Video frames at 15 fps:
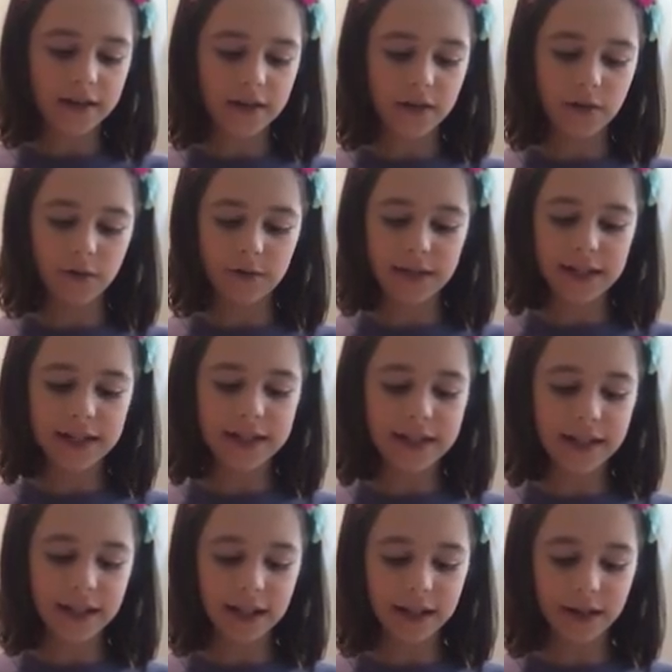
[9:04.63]
to
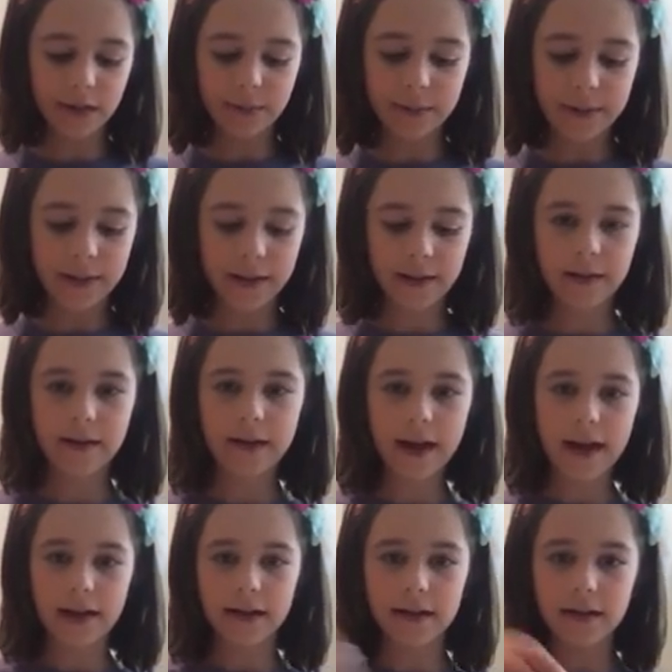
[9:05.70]
de-stick a little bit
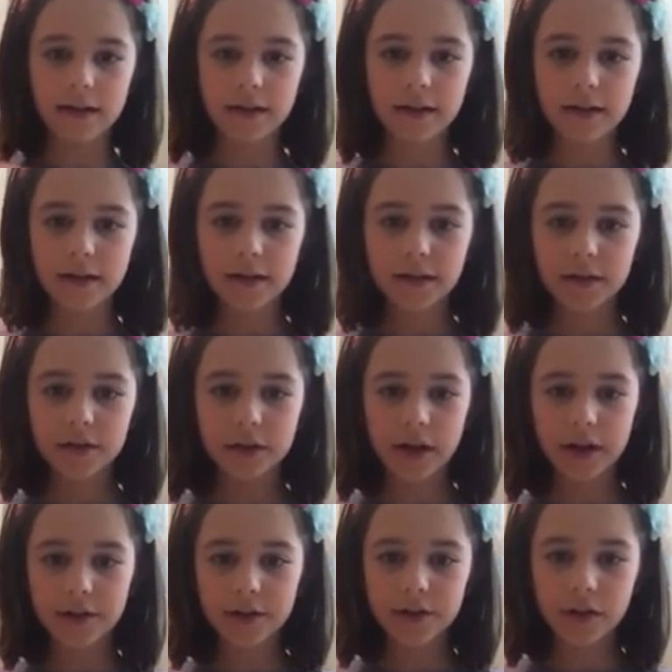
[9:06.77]
and
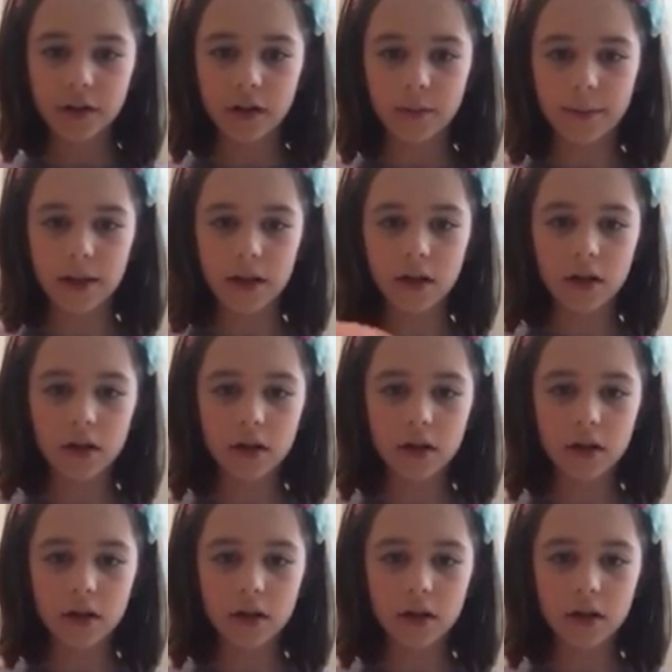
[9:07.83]
stretch a little bit.